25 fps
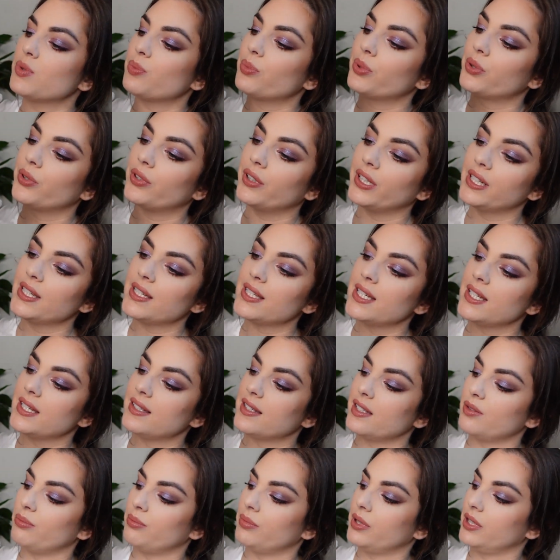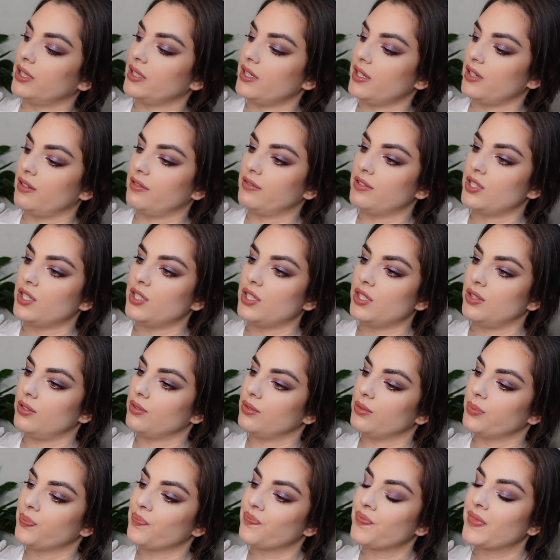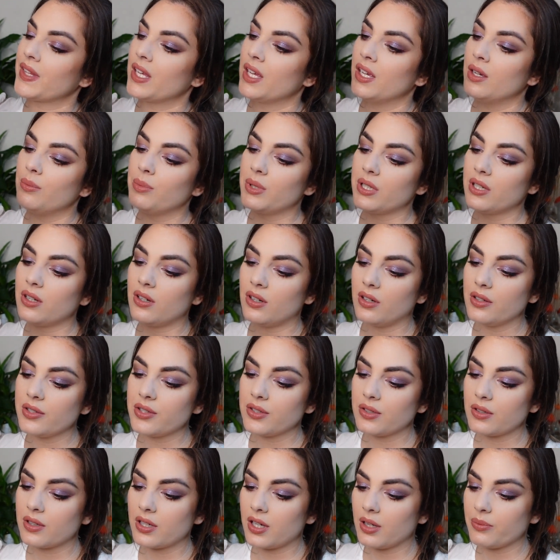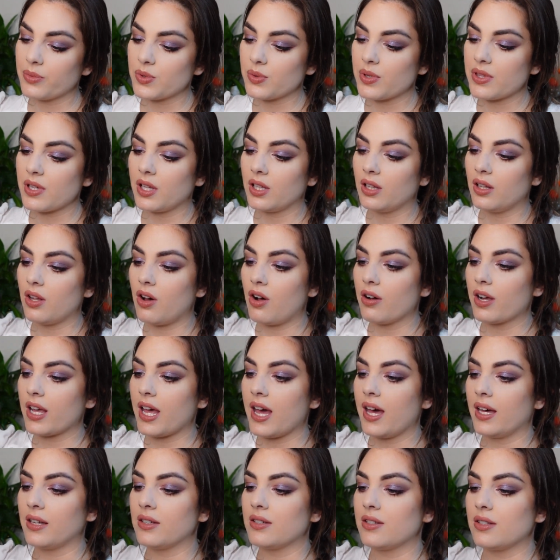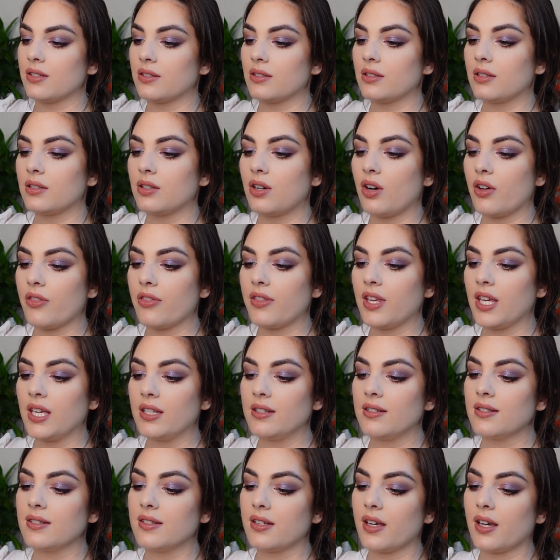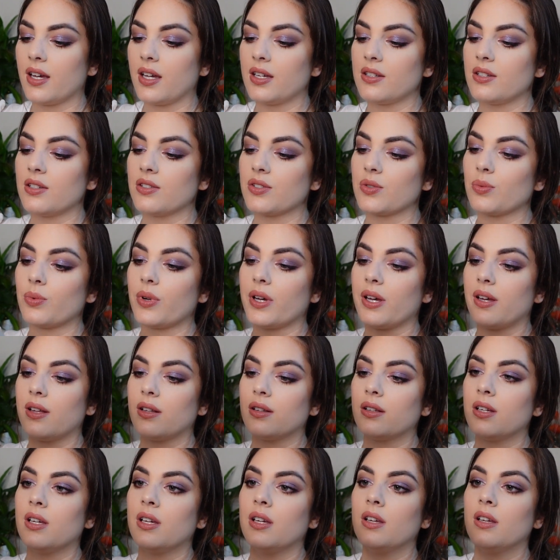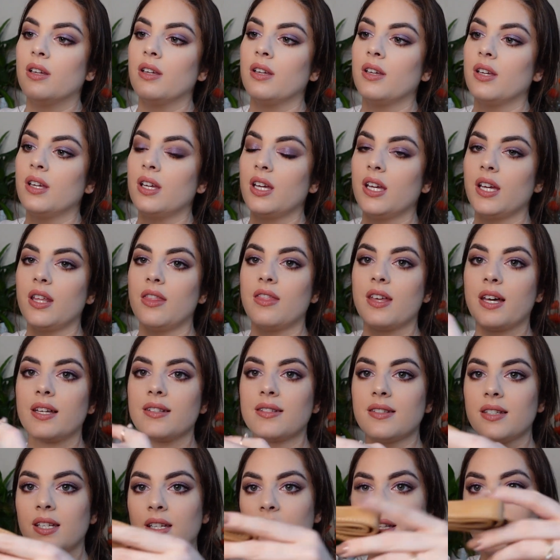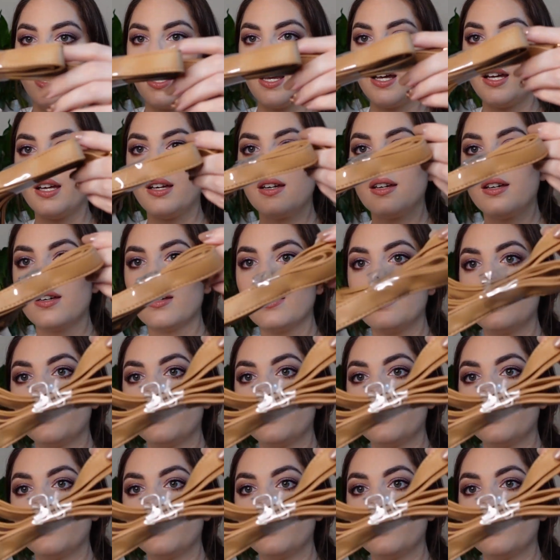pretty simple enough to do. But it also comes with a long handle on the inside as well. And that's in like